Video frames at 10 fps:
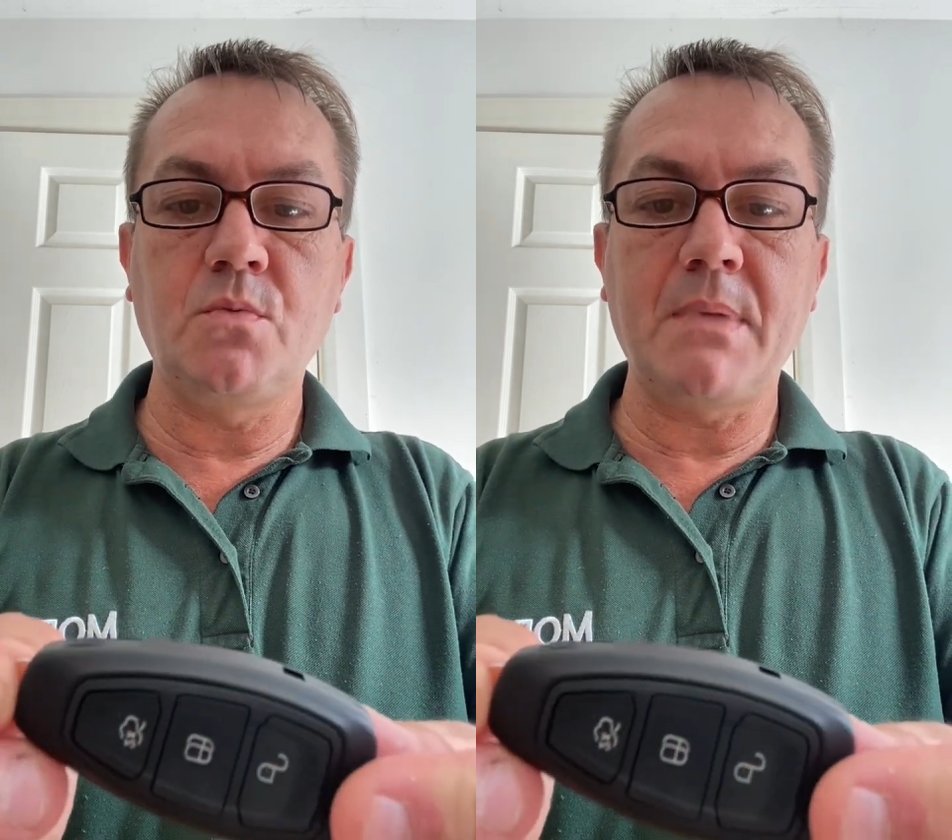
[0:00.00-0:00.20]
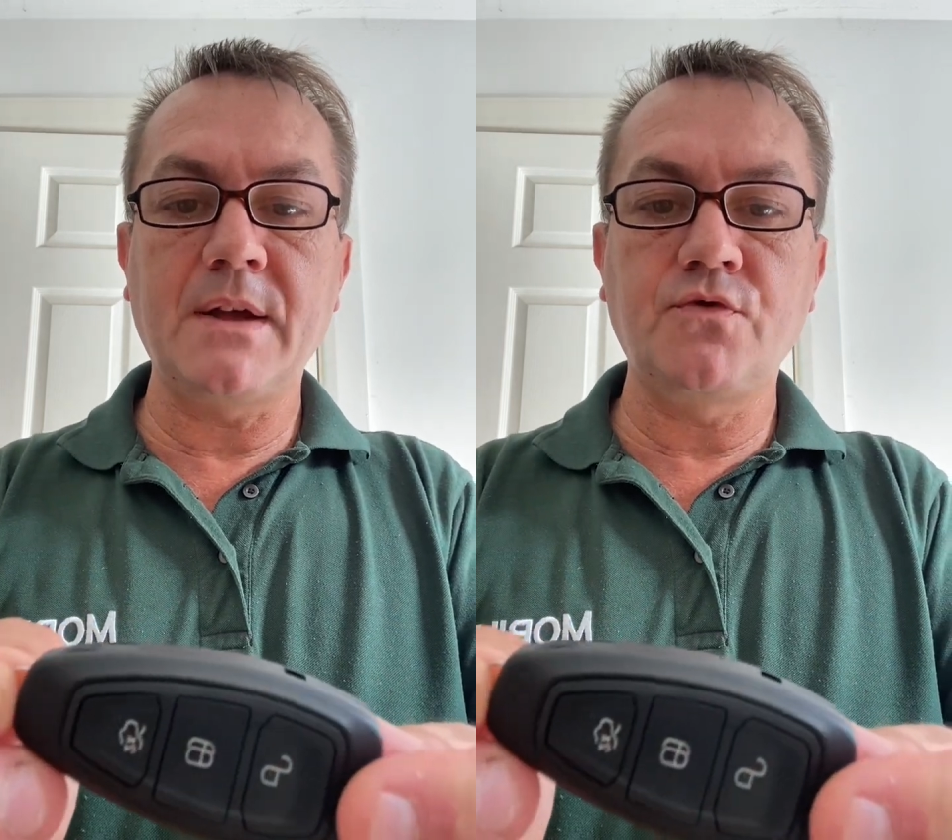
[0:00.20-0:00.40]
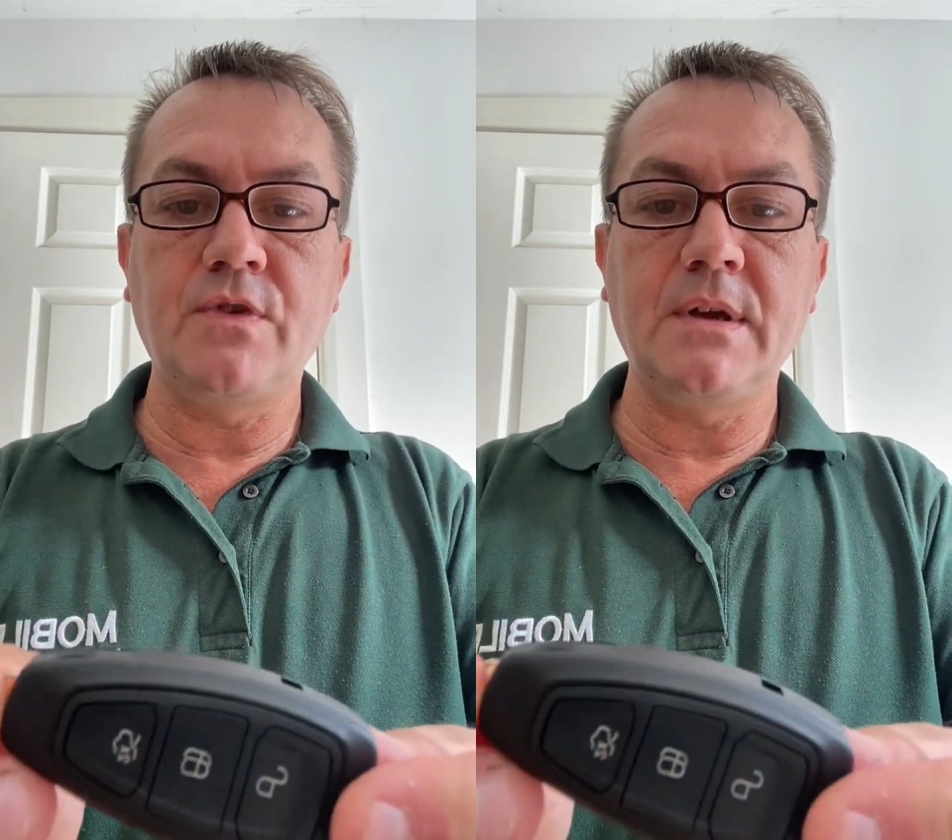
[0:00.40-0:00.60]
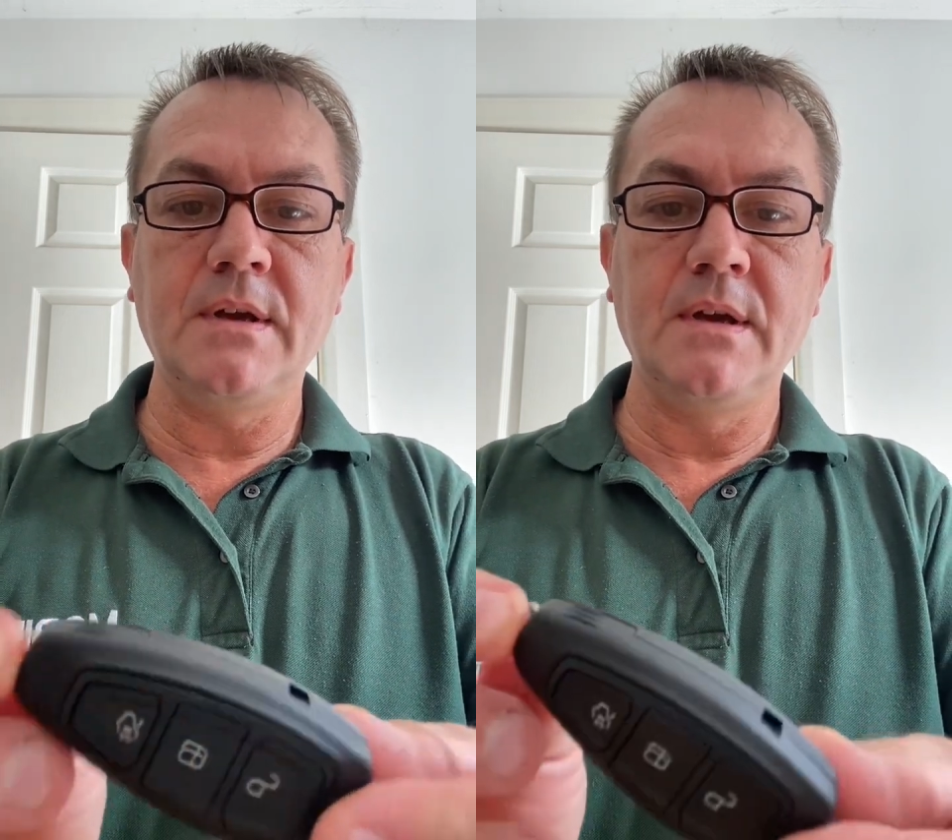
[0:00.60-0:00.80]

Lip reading: battery.